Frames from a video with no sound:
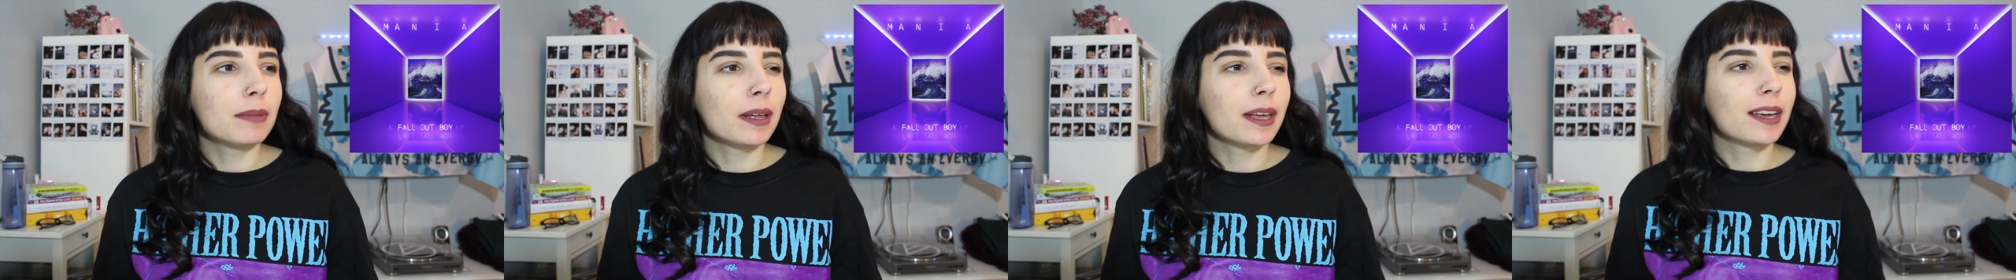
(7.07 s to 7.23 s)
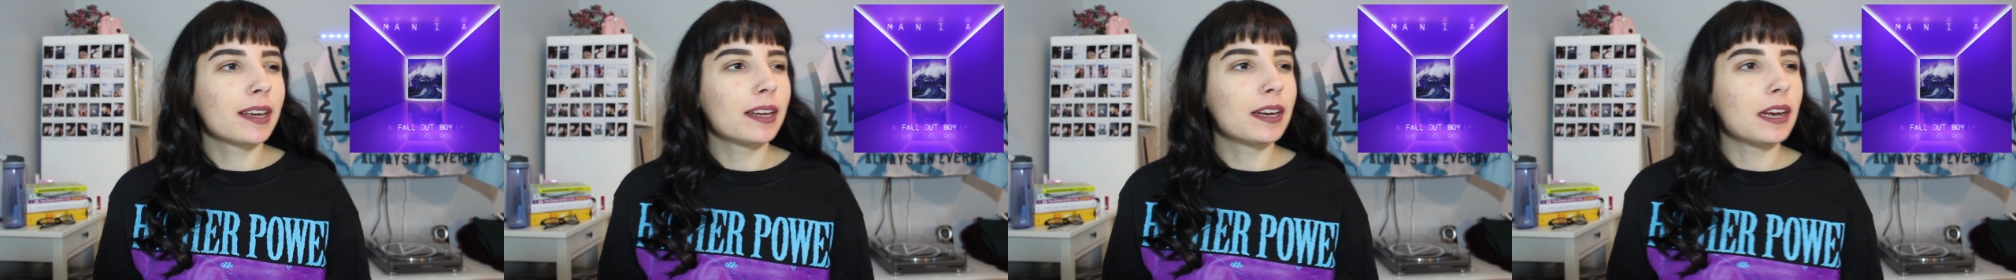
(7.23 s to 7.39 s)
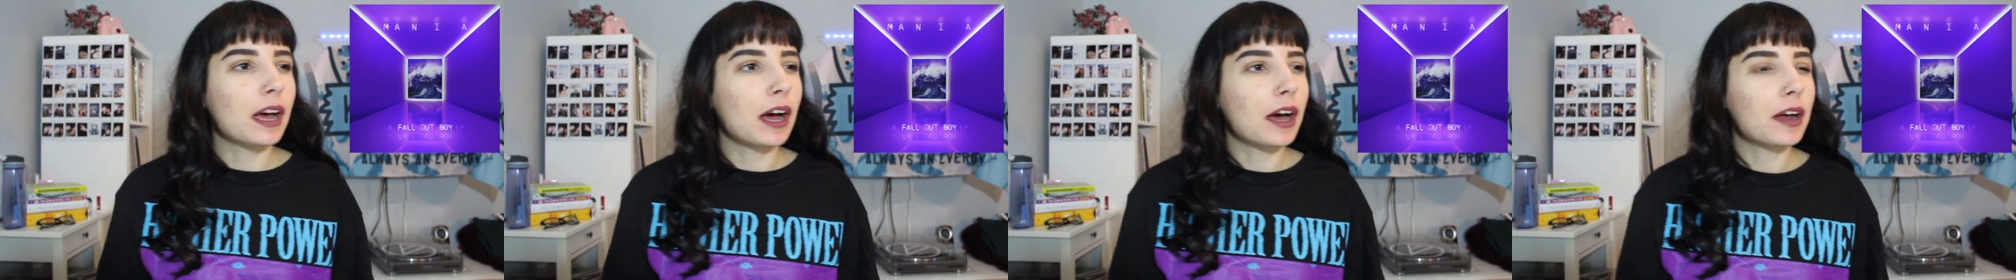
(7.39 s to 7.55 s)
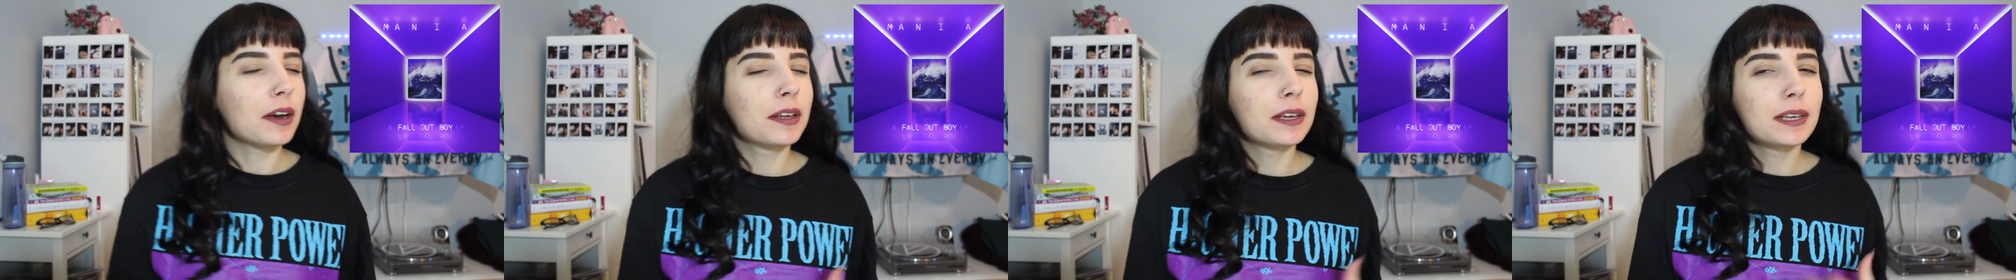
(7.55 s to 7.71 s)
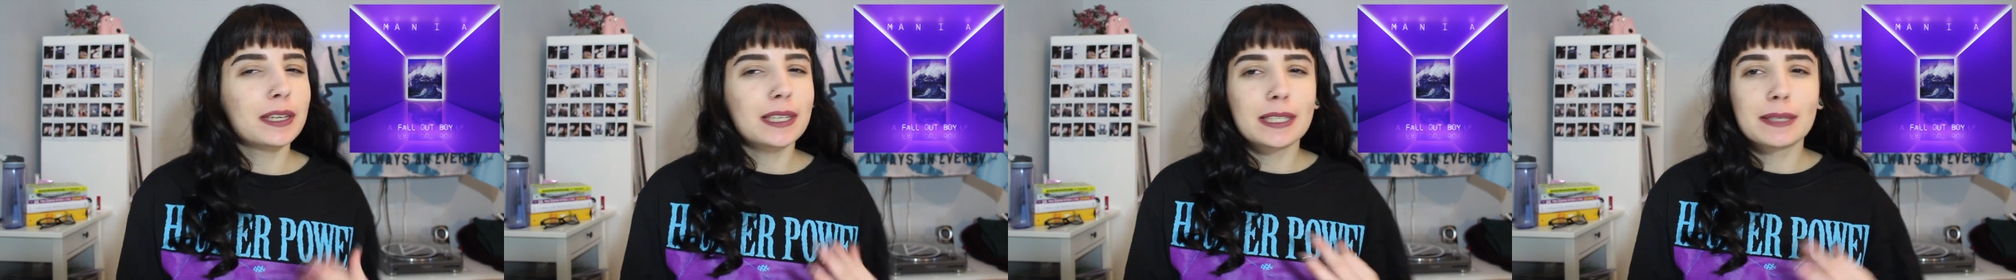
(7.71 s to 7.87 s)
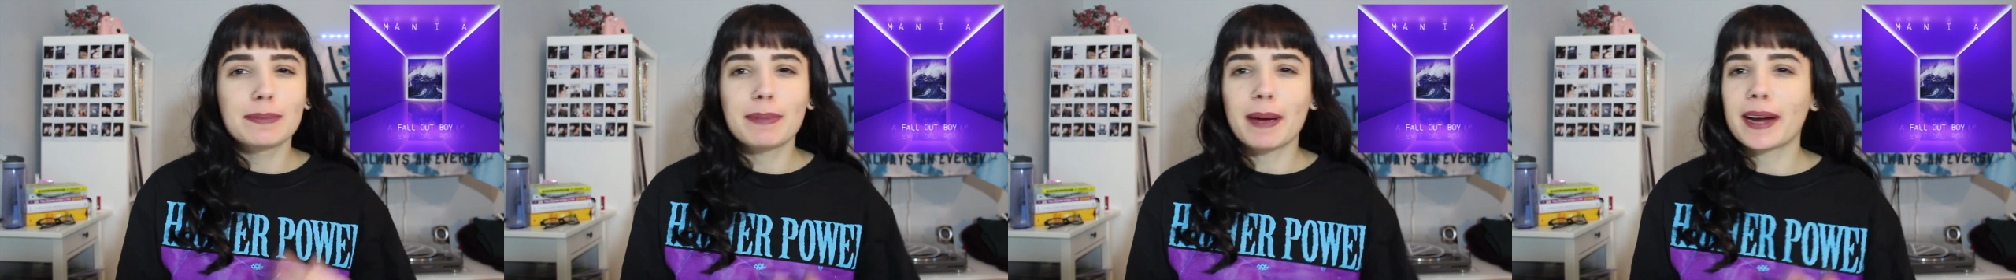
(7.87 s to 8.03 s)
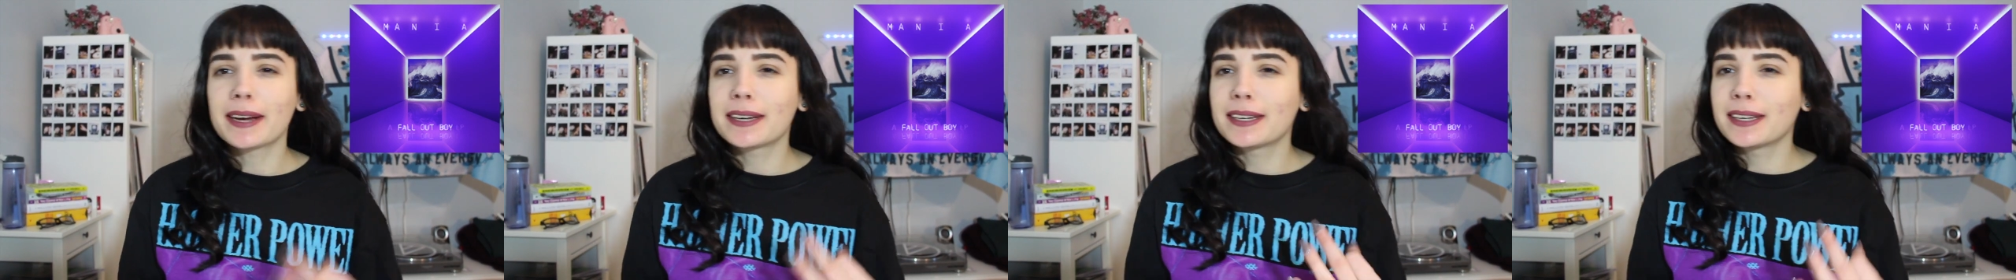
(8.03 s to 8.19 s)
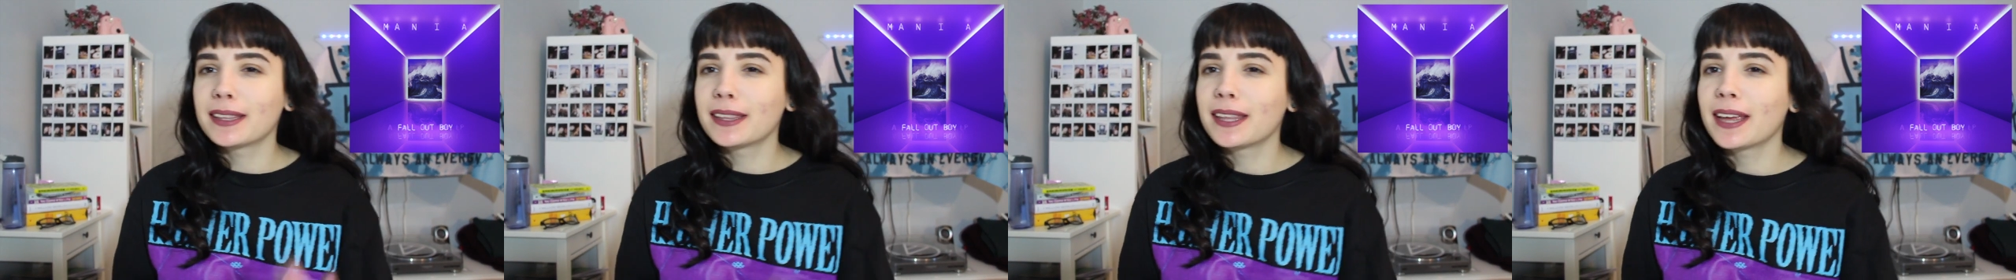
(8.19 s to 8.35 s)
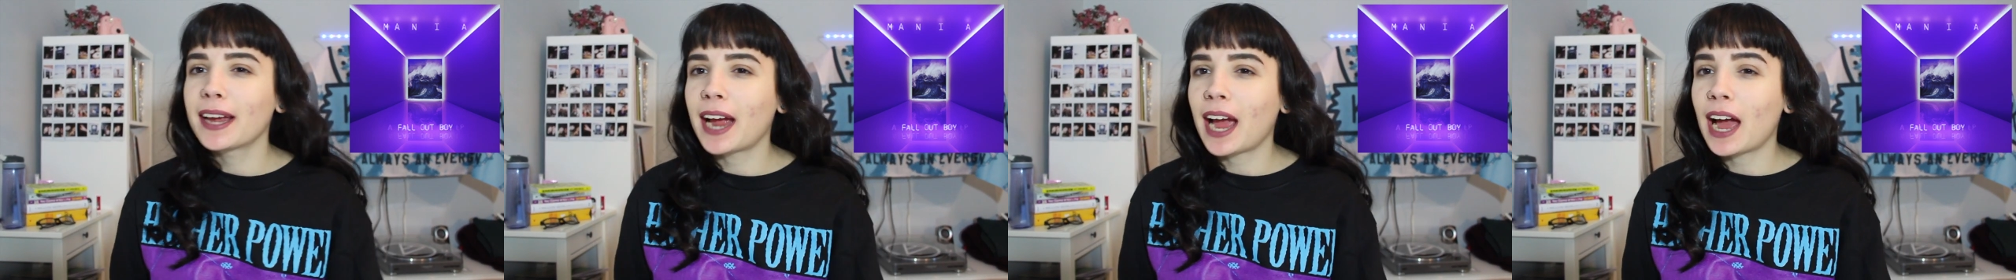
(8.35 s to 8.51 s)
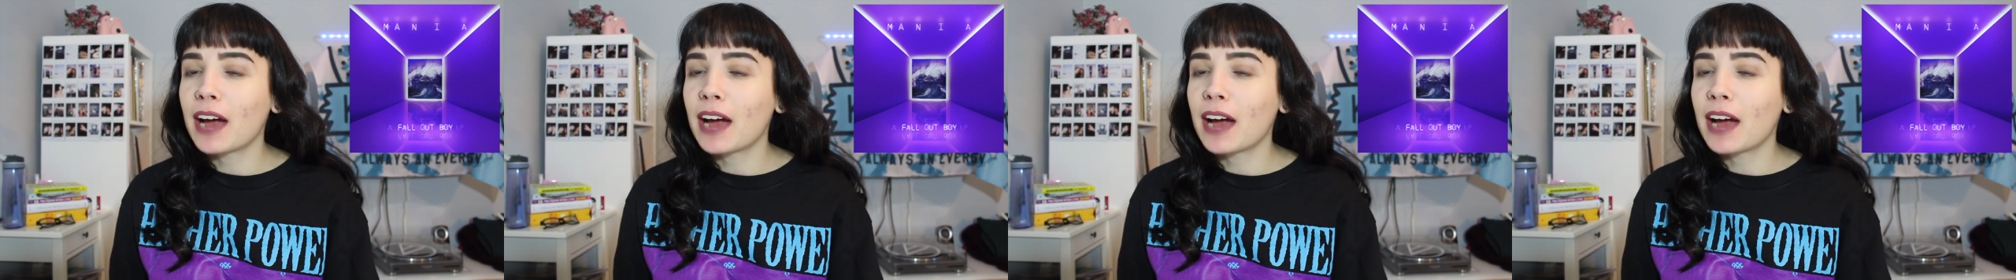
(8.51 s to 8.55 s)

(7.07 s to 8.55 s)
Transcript: like an unexpected thing.